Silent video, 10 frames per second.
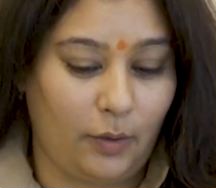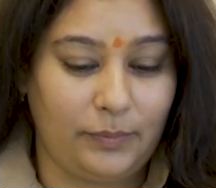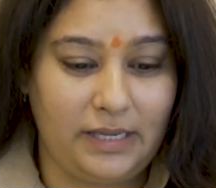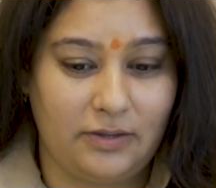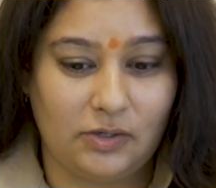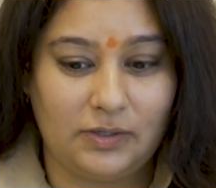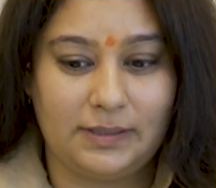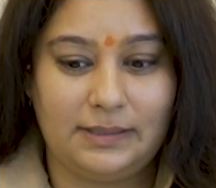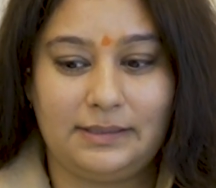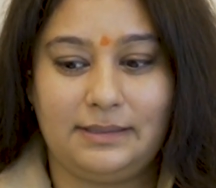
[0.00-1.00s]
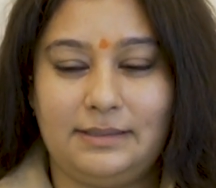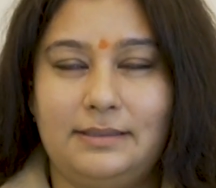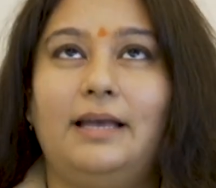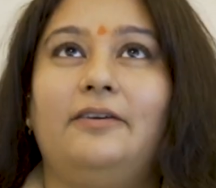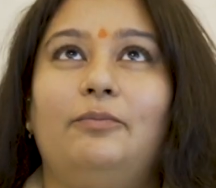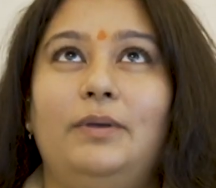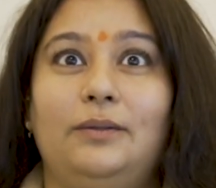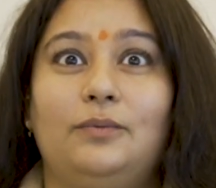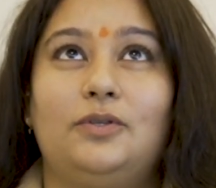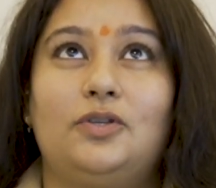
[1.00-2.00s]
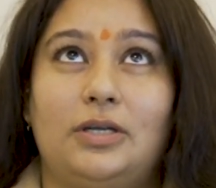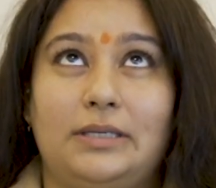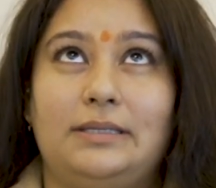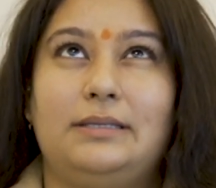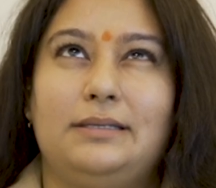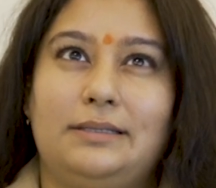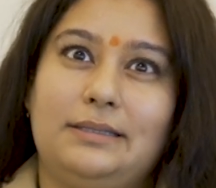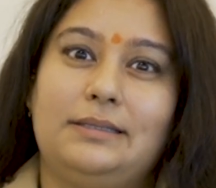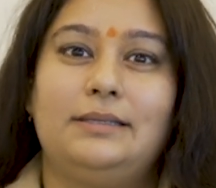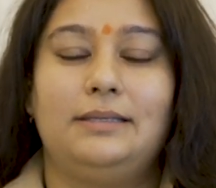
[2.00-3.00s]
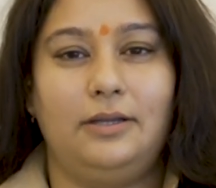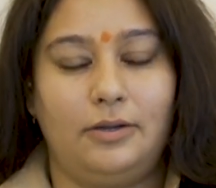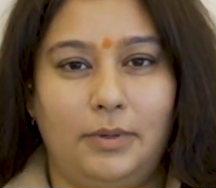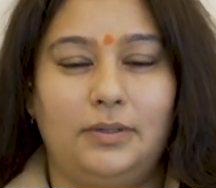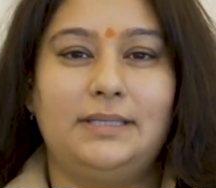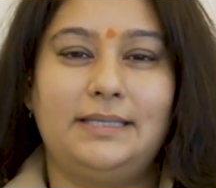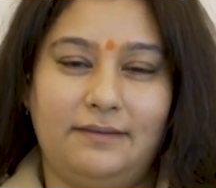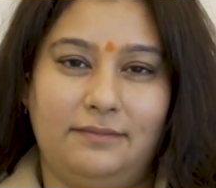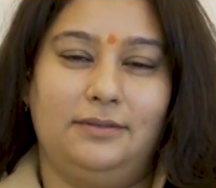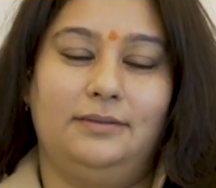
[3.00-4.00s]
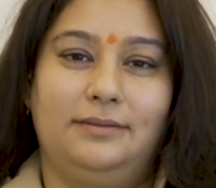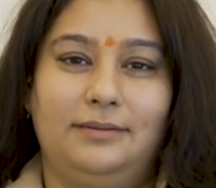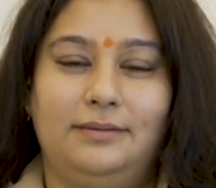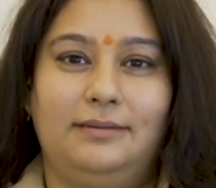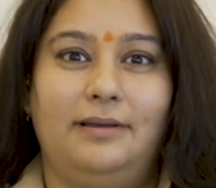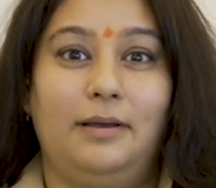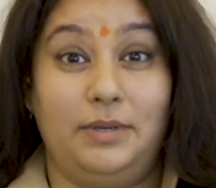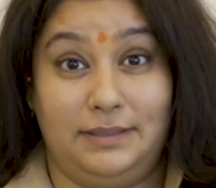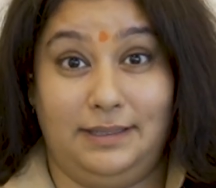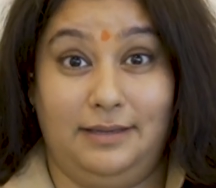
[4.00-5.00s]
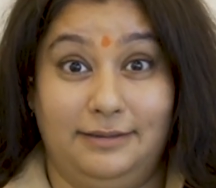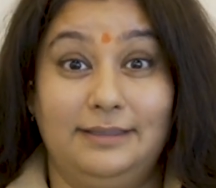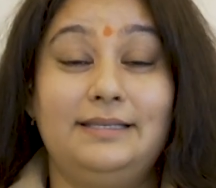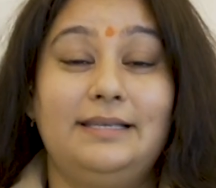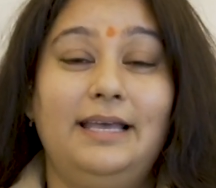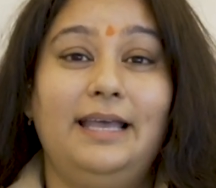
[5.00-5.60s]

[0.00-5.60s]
How many years I've been with Trust? It's near about 7 amazing years.